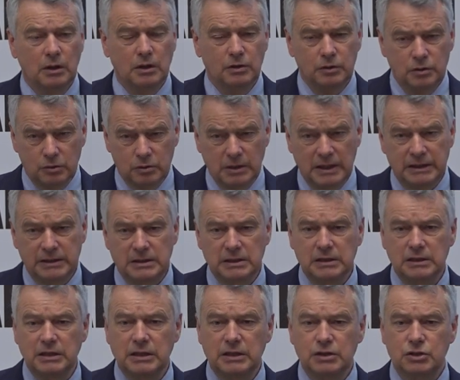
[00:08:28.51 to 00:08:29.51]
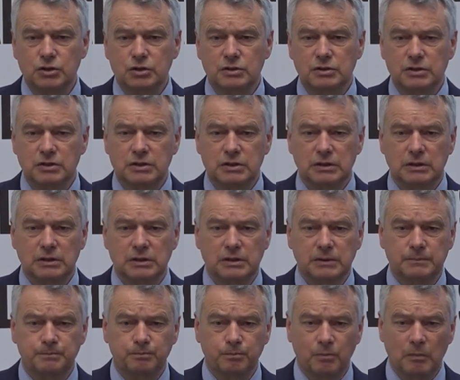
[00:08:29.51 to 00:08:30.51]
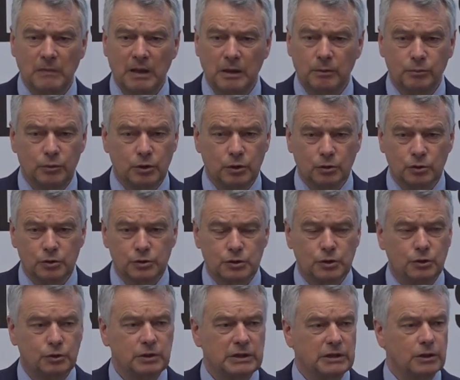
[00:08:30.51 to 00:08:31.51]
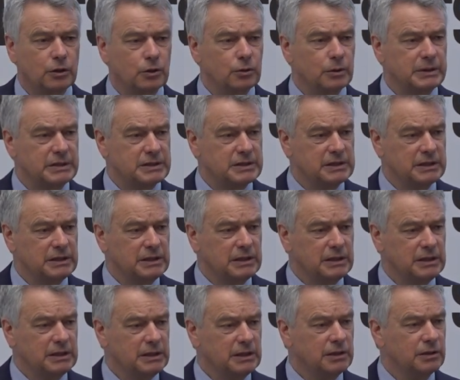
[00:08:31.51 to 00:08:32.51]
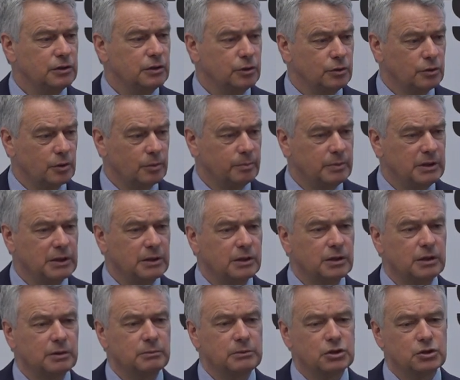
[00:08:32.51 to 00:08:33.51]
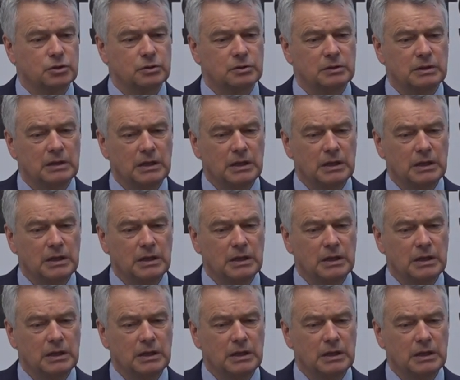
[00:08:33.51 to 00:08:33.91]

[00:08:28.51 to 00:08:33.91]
the United Nations, but also the OSCE, the European Commission,